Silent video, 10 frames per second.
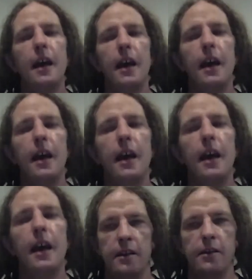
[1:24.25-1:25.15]

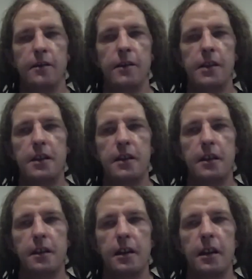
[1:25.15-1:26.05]
And there's
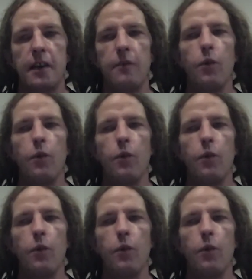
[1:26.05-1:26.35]
a kind of